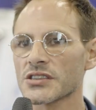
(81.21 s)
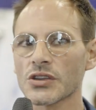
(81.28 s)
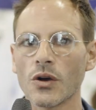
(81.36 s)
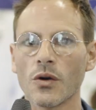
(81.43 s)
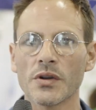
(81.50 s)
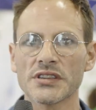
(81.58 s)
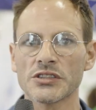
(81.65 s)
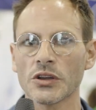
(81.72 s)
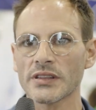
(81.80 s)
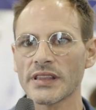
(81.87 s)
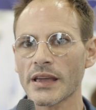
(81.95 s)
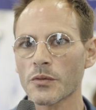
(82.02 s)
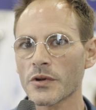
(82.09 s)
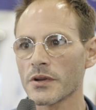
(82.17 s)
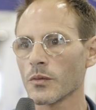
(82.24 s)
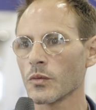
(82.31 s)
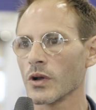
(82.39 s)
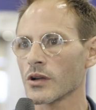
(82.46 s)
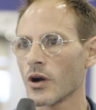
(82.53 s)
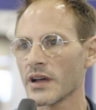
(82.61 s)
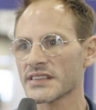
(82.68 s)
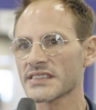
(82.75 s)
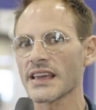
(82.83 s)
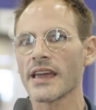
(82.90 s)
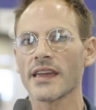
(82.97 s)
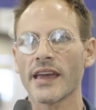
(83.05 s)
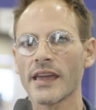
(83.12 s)
So it's not like we'll go and
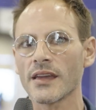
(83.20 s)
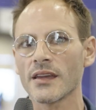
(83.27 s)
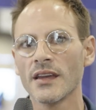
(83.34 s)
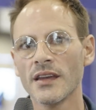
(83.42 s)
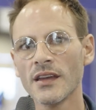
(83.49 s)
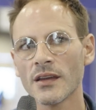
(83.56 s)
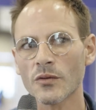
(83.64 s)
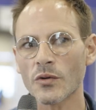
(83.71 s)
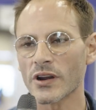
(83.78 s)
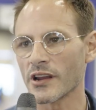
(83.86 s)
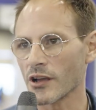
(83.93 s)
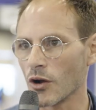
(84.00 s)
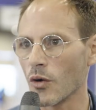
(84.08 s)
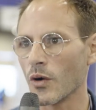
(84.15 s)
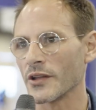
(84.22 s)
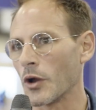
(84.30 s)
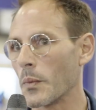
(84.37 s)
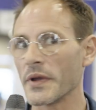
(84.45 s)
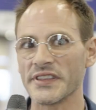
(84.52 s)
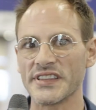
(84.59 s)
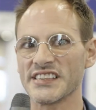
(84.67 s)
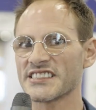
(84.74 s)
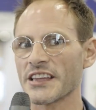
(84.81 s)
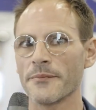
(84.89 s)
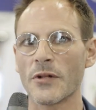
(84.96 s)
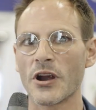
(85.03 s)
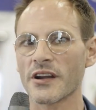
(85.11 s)
say, hey, we're gonna go and open these
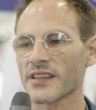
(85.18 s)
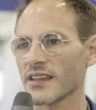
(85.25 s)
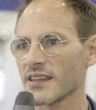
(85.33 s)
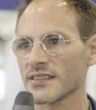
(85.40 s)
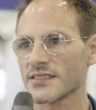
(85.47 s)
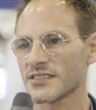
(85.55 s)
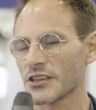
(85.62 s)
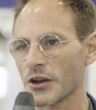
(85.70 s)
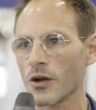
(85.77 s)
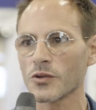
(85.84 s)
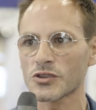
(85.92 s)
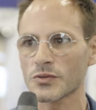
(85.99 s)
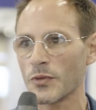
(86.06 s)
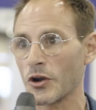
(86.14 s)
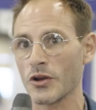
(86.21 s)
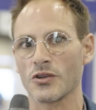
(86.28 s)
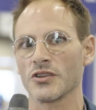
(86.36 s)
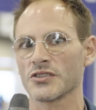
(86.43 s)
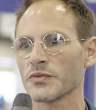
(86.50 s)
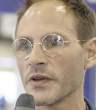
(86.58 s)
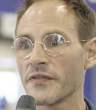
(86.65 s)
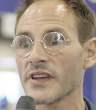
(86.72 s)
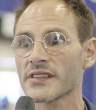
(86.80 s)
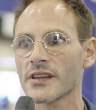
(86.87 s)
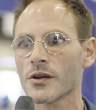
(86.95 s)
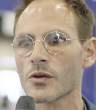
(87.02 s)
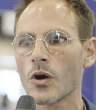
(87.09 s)
10 markets, tomorrow because we
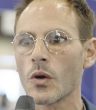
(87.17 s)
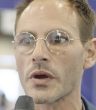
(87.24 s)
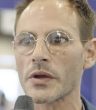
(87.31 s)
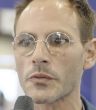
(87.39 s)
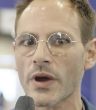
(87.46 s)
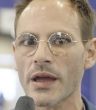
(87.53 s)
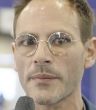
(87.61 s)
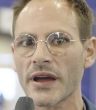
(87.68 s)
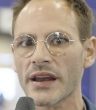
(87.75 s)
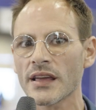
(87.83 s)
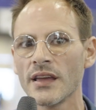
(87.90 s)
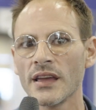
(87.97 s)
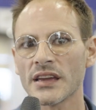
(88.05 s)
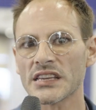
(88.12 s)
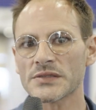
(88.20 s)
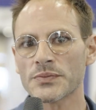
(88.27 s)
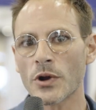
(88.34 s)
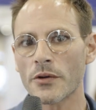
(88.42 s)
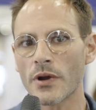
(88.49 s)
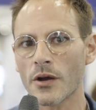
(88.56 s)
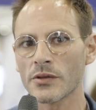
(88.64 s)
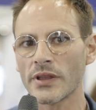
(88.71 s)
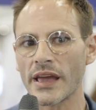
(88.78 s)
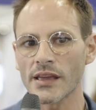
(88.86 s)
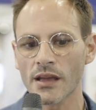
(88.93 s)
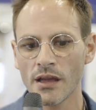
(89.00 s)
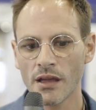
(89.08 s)
think they're growing, right? But it's more around
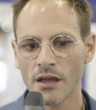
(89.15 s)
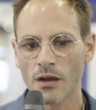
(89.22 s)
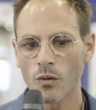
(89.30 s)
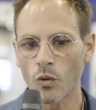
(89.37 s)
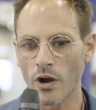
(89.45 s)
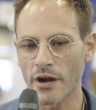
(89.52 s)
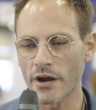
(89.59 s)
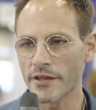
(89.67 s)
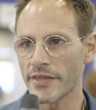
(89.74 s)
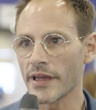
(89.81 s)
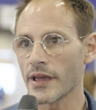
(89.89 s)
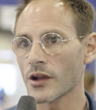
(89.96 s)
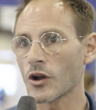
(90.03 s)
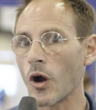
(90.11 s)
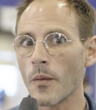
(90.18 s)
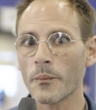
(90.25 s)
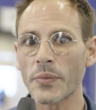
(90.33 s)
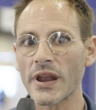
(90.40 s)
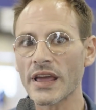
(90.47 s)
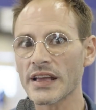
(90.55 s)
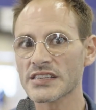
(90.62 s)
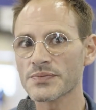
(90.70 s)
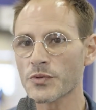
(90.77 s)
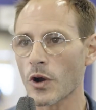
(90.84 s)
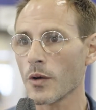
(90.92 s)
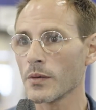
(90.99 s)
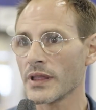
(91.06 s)
like, what are the complex
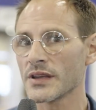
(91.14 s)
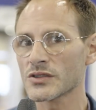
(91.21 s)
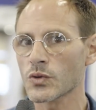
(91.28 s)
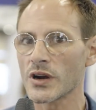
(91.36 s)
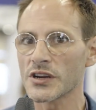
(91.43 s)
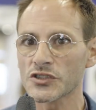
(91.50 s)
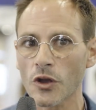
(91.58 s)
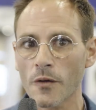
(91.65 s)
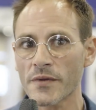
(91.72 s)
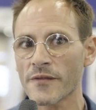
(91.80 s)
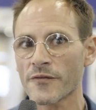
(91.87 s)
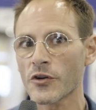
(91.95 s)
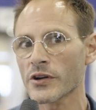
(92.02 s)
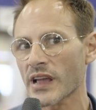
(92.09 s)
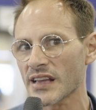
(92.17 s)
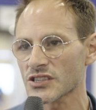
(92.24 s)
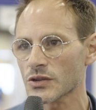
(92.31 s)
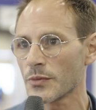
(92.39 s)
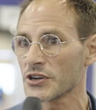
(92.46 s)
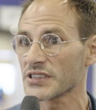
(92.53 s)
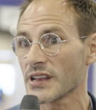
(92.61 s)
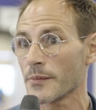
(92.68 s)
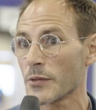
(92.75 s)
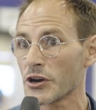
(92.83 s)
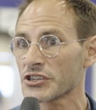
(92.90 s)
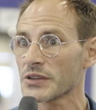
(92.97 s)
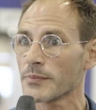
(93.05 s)
problems we're solving for customers in
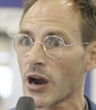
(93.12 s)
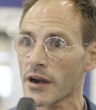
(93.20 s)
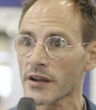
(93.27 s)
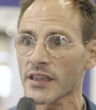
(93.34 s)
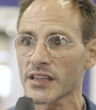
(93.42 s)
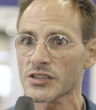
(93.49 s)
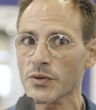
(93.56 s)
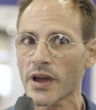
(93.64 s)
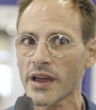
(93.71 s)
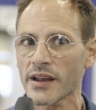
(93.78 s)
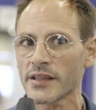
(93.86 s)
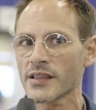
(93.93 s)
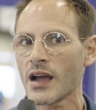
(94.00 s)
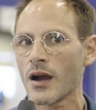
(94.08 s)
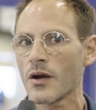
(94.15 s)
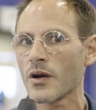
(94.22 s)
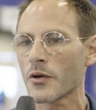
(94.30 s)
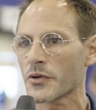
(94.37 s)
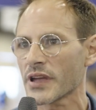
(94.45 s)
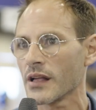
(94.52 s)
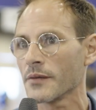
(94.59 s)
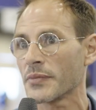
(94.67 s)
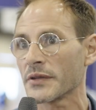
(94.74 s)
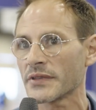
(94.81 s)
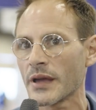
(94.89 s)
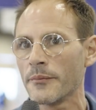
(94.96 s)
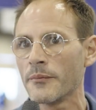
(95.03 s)
emerging markets, right? And how are we
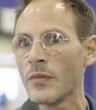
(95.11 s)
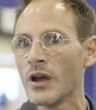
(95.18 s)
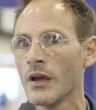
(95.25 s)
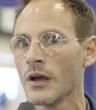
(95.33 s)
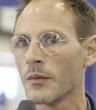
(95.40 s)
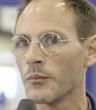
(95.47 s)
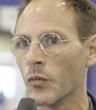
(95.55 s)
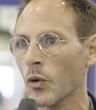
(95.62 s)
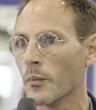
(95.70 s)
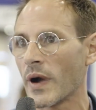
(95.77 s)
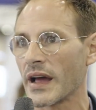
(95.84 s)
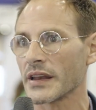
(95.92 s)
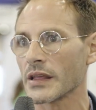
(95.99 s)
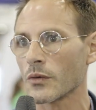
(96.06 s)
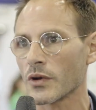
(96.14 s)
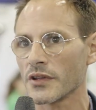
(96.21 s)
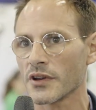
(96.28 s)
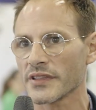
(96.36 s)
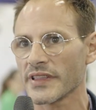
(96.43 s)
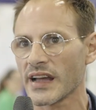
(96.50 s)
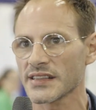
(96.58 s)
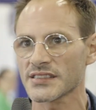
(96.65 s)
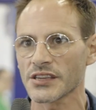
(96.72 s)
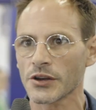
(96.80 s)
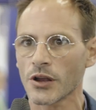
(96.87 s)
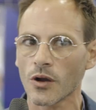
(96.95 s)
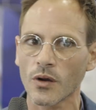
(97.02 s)
helping them move money, whether
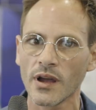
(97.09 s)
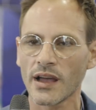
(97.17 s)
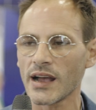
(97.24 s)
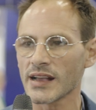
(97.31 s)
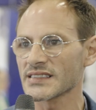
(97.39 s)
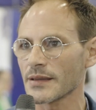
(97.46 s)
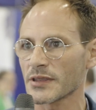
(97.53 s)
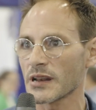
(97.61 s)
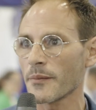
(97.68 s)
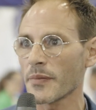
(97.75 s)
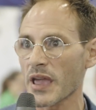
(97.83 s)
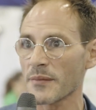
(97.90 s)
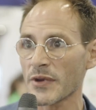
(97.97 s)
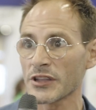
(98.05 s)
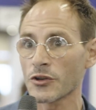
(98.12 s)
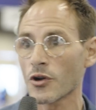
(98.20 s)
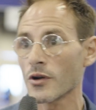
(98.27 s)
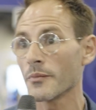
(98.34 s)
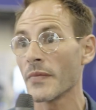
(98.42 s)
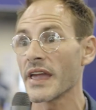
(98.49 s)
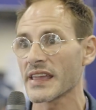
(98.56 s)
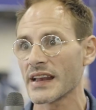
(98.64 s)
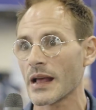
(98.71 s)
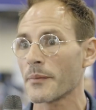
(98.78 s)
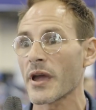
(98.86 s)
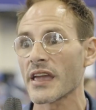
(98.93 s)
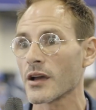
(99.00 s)
that's, accepting a payment or making
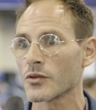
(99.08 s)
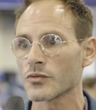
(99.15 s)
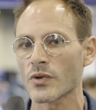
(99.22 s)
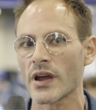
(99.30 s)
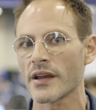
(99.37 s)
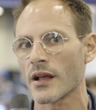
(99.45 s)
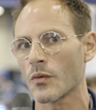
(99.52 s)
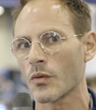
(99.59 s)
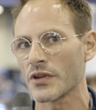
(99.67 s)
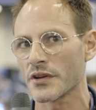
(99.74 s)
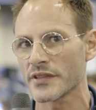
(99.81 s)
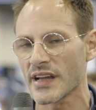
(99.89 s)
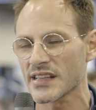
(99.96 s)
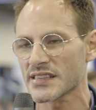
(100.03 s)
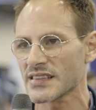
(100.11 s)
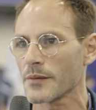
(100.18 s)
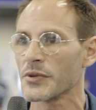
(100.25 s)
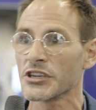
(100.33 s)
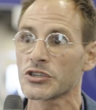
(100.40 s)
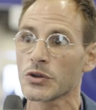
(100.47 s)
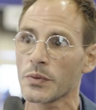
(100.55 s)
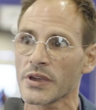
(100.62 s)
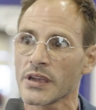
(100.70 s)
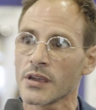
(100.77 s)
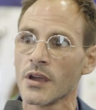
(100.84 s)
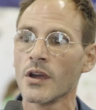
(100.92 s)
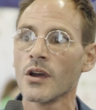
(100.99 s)
a payout, right? And whether that's a
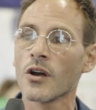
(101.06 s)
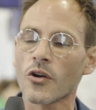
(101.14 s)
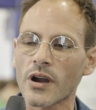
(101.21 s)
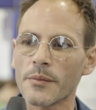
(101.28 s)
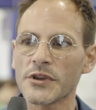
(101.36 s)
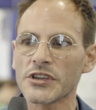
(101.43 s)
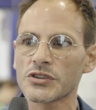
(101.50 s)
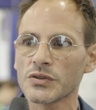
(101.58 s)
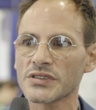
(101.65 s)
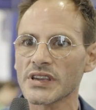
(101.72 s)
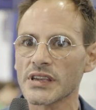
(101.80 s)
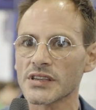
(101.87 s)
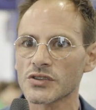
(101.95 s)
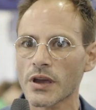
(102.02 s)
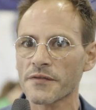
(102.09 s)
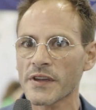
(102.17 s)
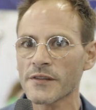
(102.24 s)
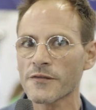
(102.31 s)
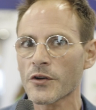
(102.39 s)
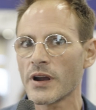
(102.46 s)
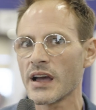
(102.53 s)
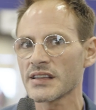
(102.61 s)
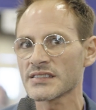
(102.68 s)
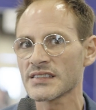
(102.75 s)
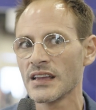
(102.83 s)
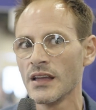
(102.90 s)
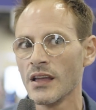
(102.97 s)
B2B or a B2C. So I think for
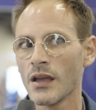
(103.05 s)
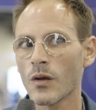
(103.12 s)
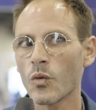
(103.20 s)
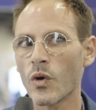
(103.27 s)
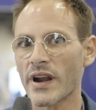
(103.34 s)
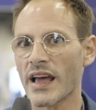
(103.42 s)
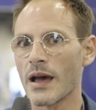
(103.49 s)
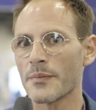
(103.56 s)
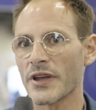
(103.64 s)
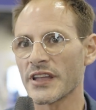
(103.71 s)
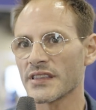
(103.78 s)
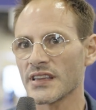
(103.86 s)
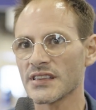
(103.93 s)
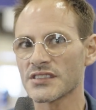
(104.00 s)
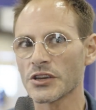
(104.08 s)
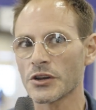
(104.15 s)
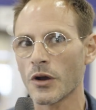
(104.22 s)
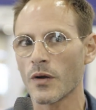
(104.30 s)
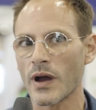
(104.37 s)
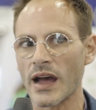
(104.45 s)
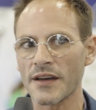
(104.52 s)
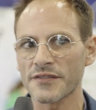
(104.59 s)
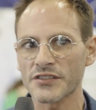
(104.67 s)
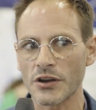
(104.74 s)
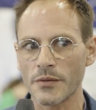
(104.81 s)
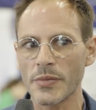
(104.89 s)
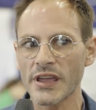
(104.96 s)
us, what happened is,
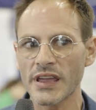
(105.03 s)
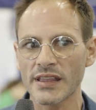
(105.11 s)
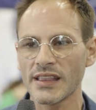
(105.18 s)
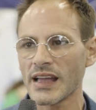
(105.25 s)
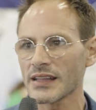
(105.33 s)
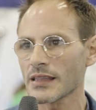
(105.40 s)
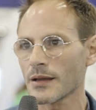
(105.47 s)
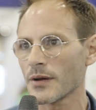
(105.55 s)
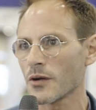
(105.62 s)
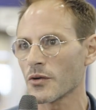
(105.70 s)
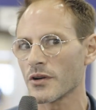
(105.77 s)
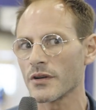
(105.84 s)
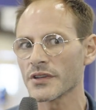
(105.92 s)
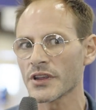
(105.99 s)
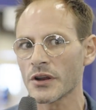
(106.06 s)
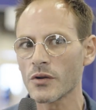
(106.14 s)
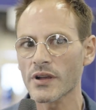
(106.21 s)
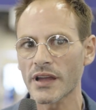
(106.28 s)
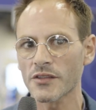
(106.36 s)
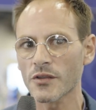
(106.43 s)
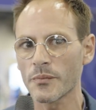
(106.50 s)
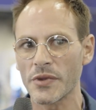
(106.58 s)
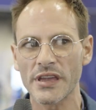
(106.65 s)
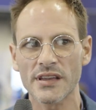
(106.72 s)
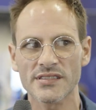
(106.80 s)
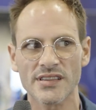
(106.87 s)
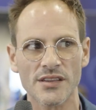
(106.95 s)
after being LATAM our, kind of
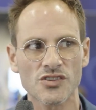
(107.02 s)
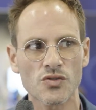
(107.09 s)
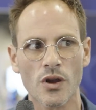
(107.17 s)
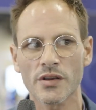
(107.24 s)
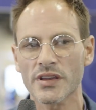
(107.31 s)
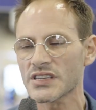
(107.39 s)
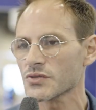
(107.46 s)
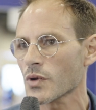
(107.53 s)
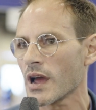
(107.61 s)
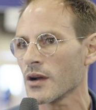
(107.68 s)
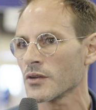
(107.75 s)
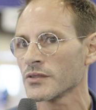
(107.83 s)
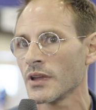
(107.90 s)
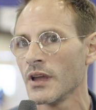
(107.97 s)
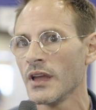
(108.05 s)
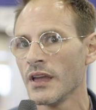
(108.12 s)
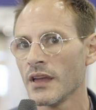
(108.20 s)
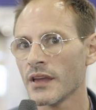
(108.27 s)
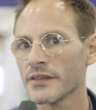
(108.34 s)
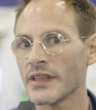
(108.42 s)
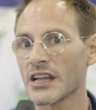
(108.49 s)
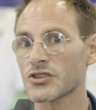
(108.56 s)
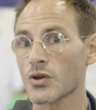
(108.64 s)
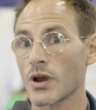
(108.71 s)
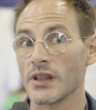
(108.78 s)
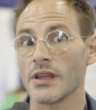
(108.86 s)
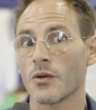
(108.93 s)
biggest and strongest ground,
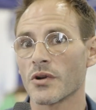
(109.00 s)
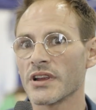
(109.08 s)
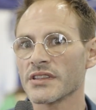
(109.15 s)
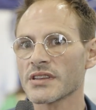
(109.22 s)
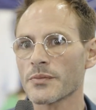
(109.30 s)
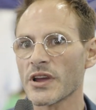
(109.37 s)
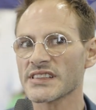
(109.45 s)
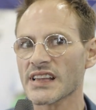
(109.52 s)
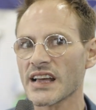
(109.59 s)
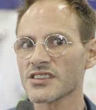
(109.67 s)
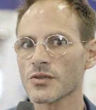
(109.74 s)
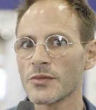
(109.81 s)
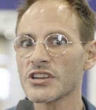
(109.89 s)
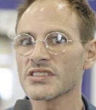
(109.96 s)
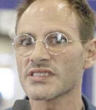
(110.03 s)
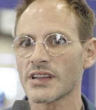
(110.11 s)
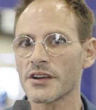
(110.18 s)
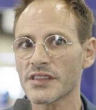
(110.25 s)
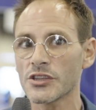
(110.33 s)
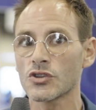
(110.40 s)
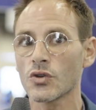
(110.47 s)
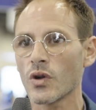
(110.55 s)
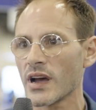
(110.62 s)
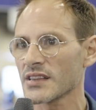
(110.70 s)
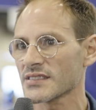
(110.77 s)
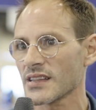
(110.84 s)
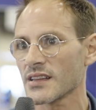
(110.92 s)
naturally our enterprise customers starting to
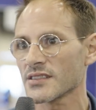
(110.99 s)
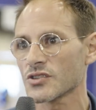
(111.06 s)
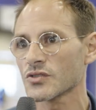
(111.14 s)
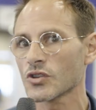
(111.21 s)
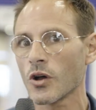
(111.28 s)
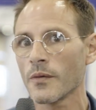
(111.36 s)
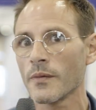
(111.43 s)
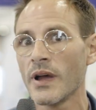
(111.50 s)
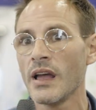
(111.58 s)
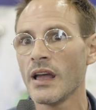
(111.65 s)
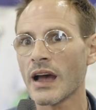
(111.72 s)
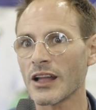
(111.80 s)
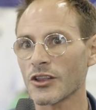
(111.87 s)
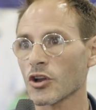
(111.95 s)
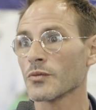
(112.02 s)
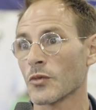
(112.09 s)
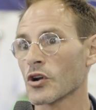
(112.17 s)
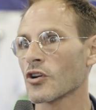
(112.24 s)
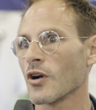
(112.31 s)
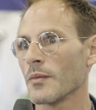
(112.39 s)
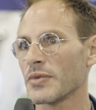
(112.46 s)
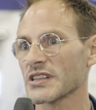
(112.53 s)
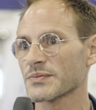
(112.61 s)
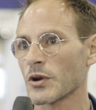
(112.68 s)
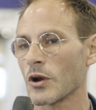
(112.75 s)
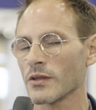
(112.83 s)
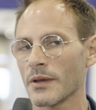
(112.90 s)
ask us to solve a lot more complex
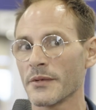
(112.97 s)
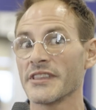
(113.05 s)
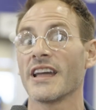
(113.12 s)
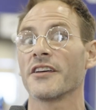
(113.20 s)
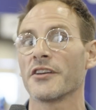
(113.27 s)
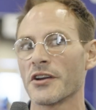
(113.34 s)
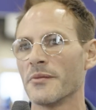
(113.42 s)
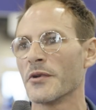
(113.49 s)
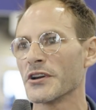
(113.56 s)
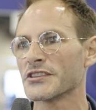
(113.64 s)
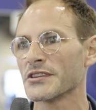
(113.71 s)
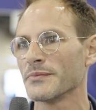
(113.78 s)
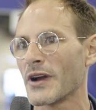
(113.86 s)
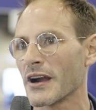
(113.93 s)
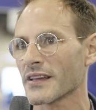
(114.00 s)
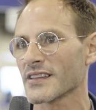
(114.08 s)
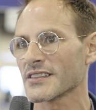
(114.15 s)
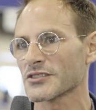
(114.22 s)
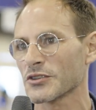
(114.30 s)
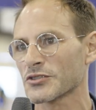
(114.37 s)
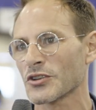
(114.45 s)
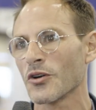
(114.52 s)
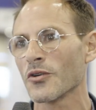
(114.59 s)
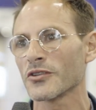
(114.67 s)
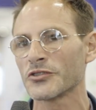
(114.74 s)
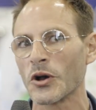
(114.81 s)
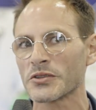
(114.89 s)
problem in other emerging markets, because
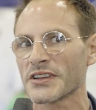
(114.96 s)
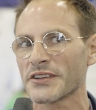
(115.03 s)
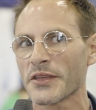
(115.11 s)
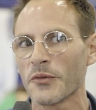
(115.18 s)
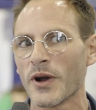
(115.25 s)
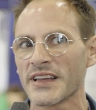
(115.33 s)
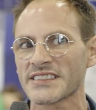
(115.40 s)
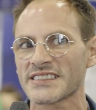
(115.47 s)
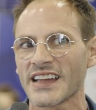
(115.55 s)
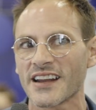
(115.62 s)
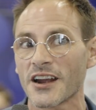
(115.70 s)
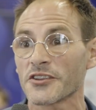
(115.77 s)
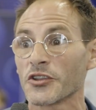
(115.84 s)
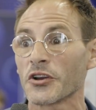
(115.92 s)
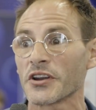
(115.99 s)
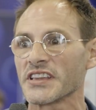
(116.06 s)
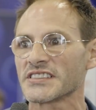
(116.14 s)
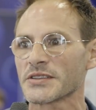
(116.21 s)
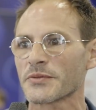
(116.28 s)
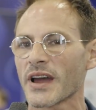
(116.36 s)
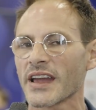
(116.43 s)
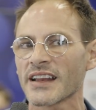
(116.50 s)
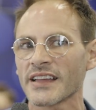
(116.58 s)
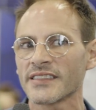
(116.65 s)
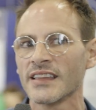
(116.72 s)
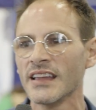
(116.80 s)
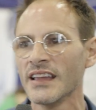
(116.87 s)
those are the ones that are not easy, right? And